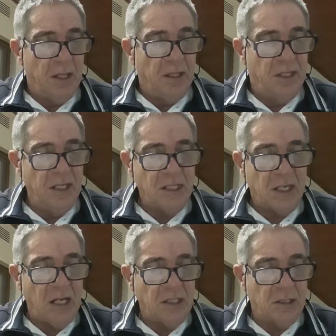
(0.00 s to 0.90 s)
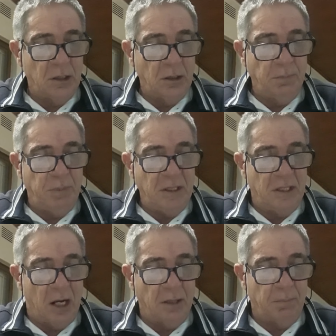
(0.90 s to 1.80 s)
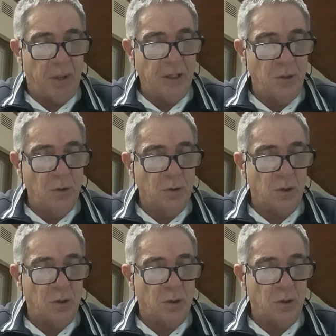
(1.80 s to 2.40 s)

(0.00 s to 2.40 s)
this can still be done by use